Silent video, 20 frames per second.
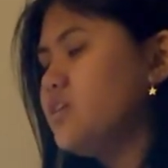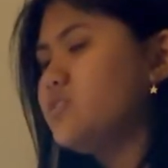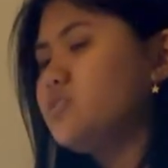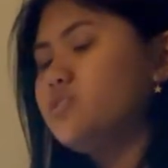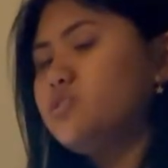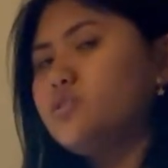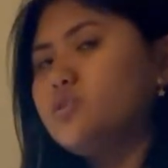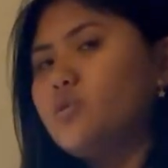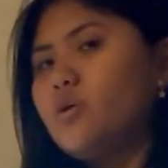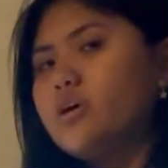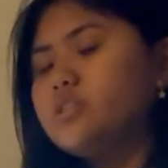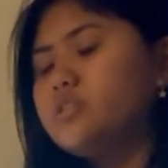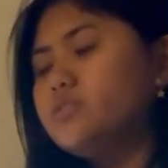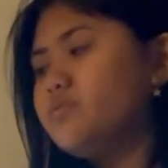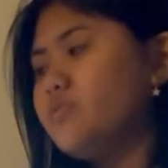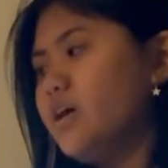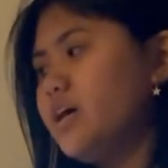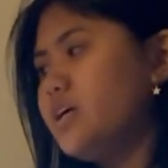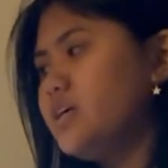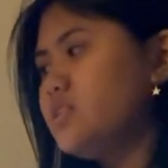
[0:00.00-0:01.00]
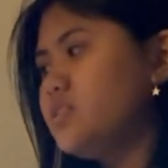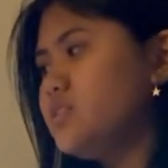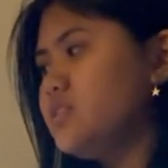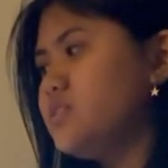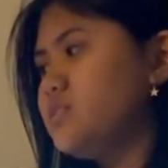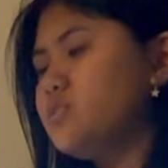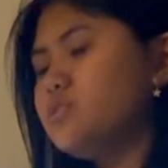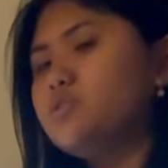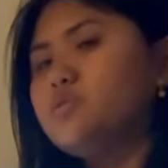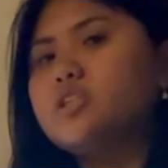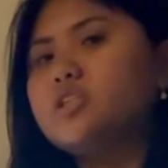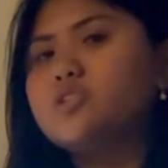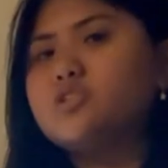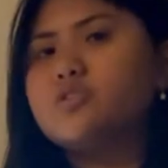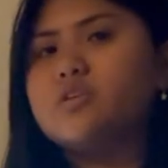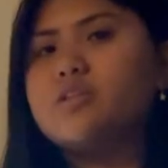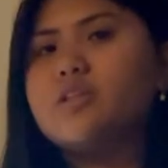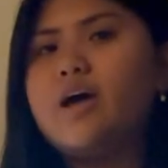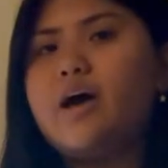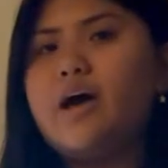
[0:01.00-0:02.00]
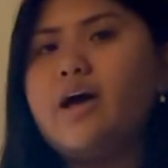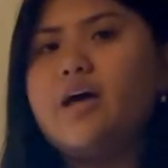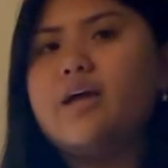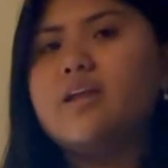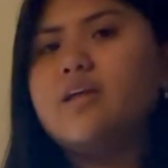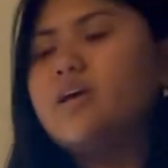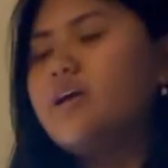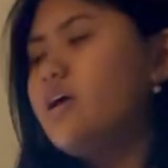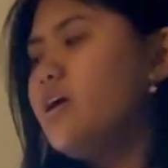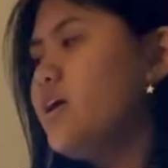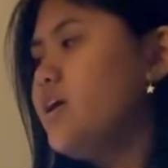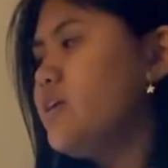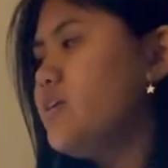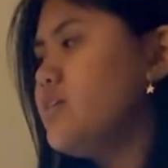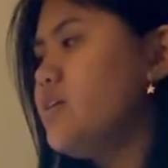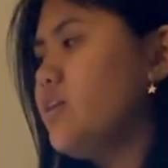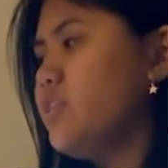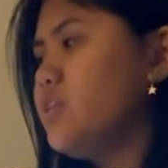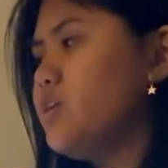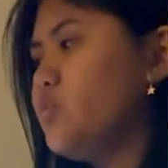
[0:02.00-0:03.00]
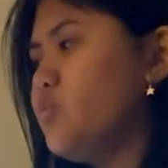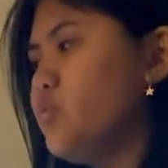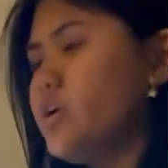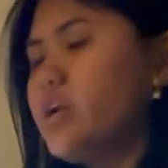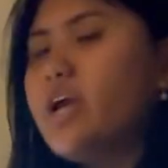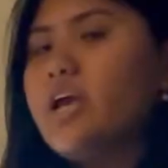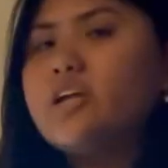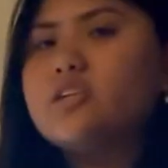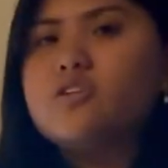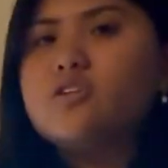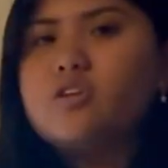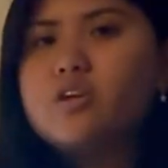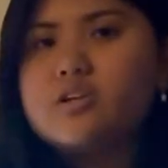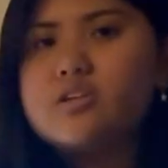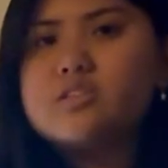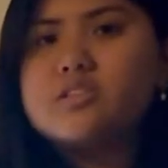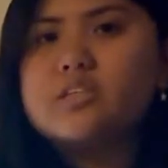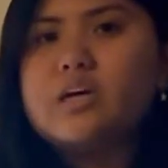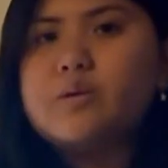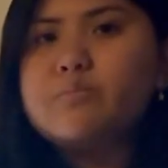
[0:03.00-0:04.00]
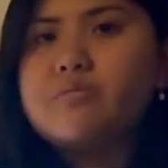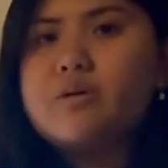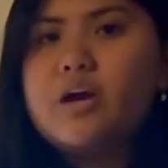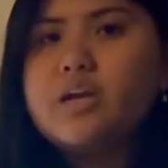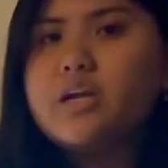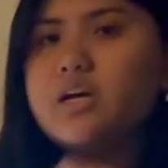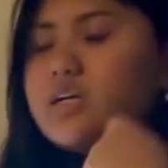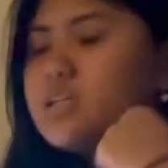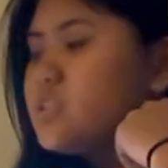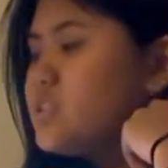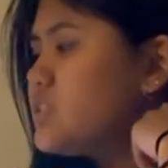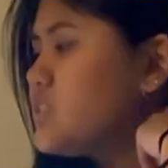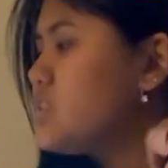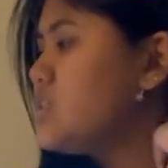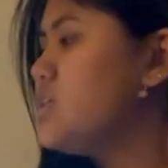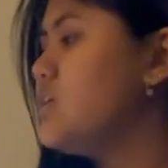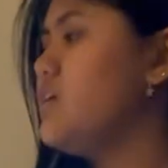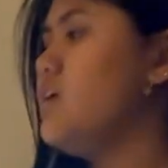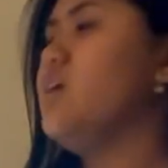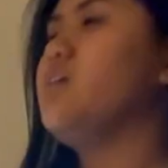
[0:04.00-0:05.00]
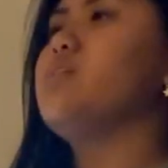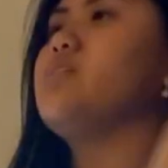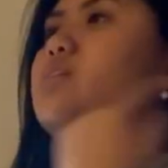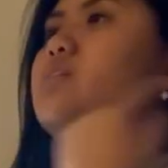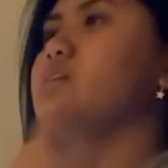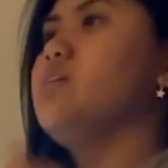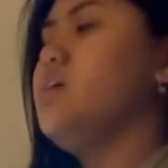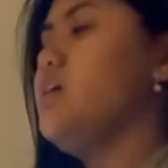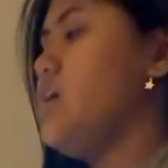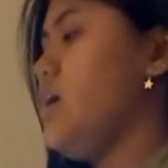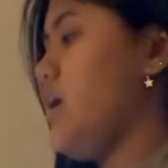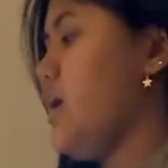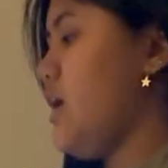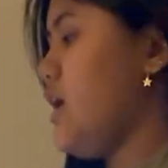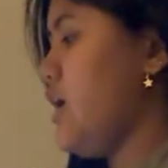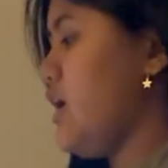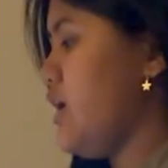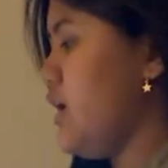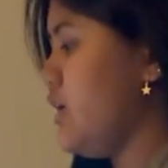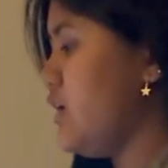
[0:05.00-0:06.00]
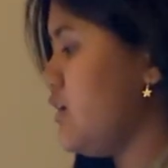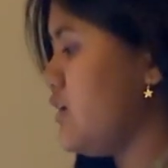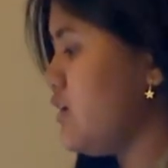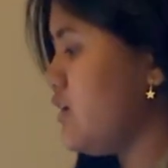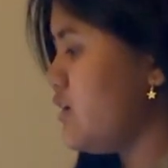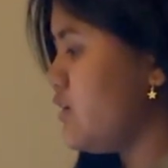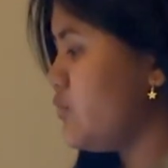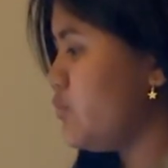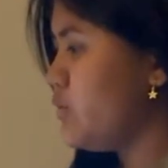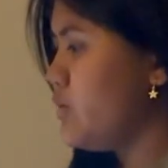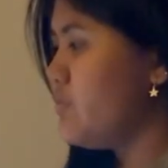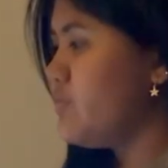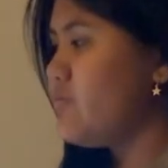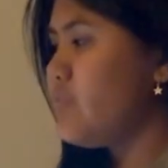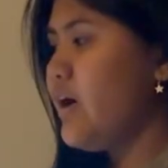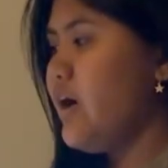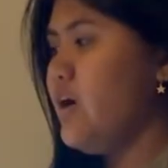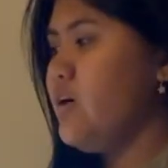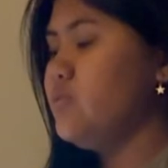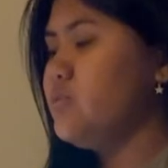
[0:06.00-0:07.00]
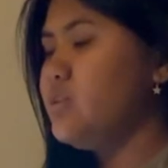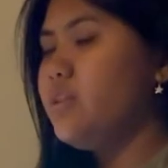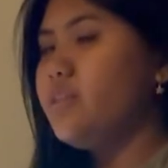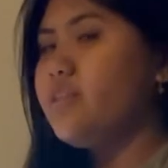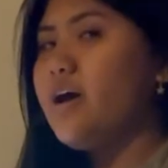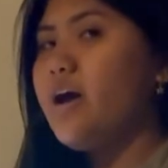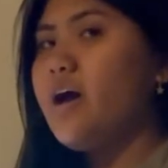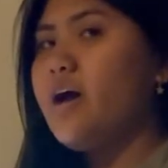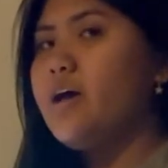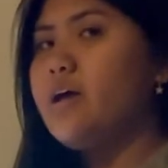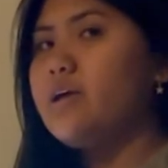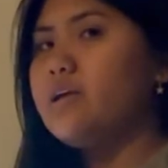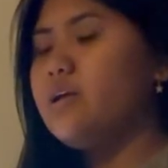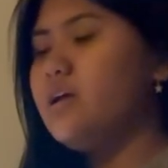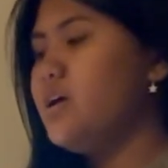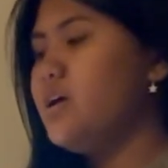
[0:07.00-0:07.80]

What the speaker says: to our device to ensure that nothing would hinder our design product, and we found that